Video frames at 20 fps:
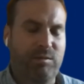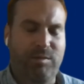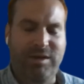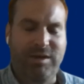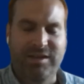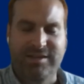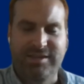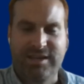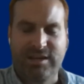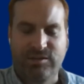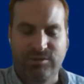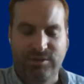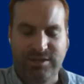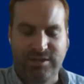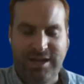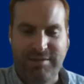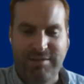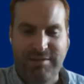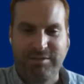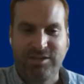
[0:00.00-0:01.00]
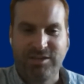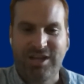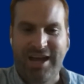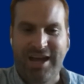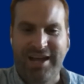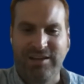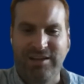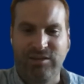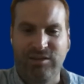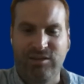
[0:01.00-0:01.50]
We can schedule a time to
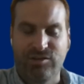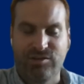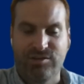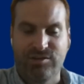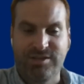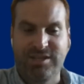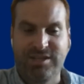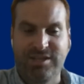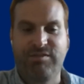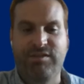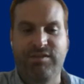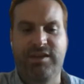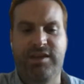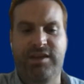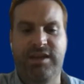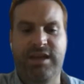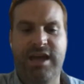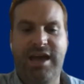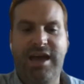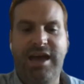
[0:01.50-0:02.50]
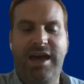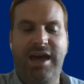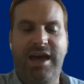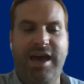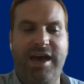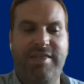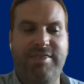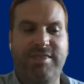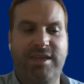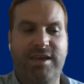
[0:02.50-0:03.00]
chat, look at your CV,
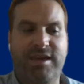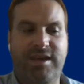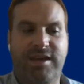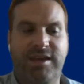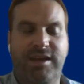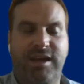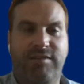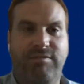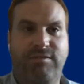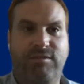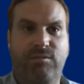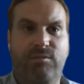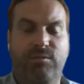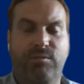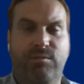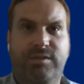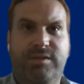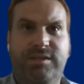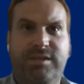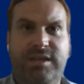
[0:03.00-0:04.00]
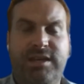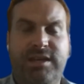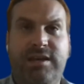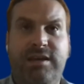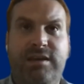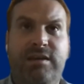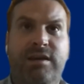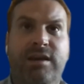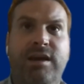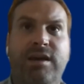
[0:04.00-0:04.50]
and then if you
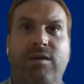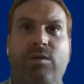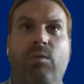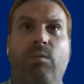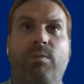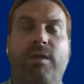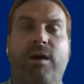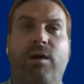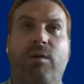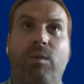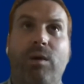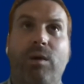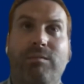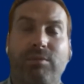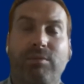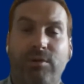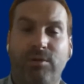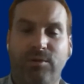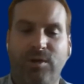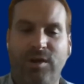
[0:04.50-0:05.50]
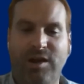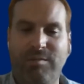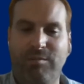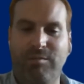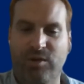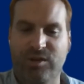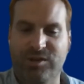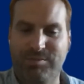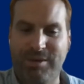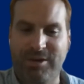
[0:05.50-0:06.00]
see that one program
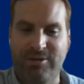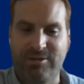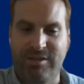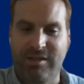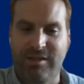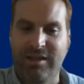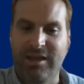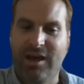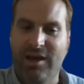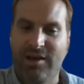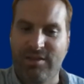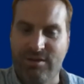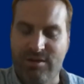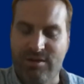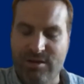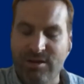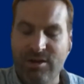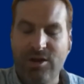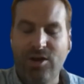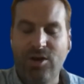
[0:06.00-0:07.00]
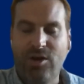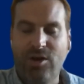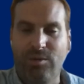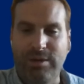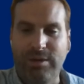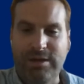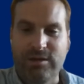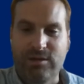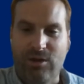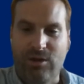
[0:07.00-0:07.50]
works better than the other,
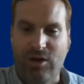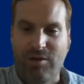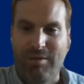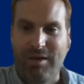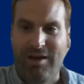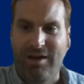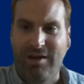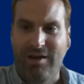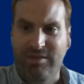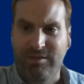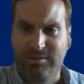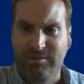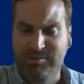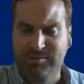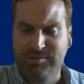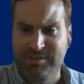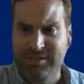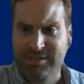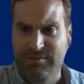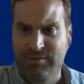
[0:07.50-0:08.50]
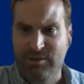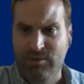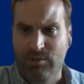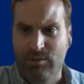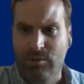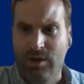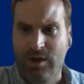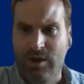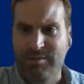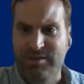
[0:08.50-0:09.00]
we can talk about the specific
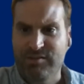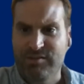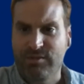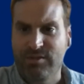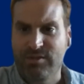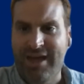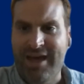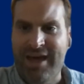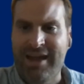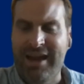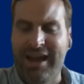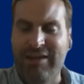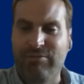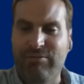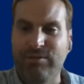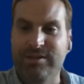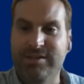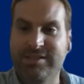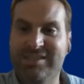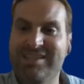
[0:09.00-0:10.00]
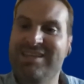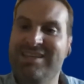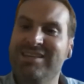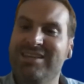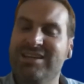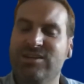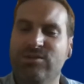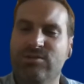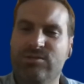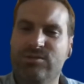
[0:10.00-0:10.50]
requirements for that. If we see
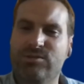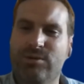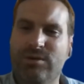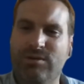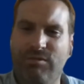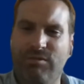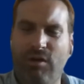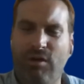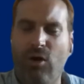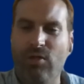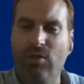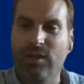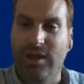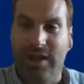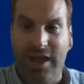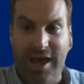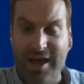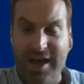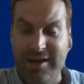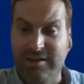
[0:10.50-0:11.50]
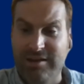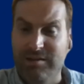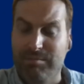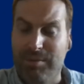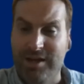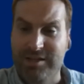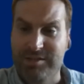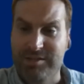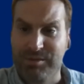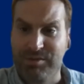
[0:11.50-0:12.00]
that you're sort of on the line and could
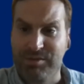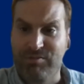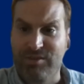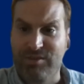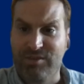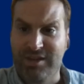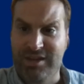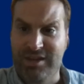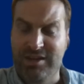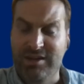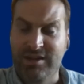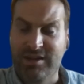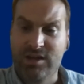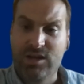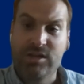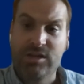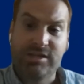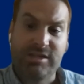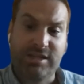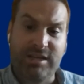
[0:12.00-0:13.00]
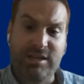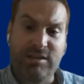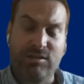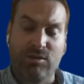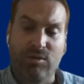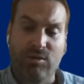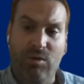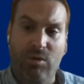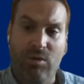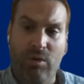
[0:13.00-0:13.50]
possibly fit into
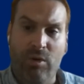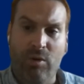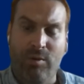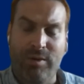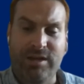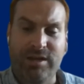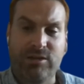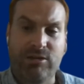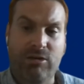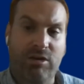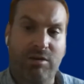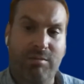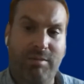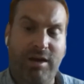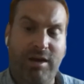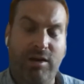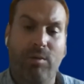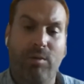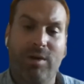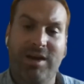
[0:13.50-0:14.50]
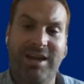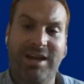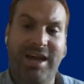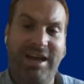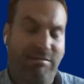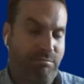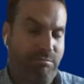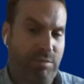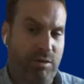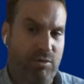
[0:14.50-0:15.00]
either or, we can talk about a way to
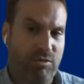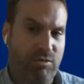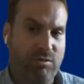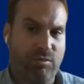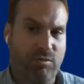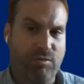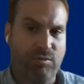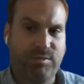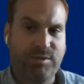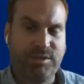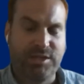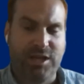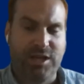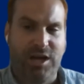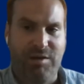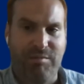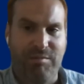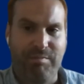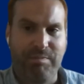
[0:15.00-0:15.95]
have both groups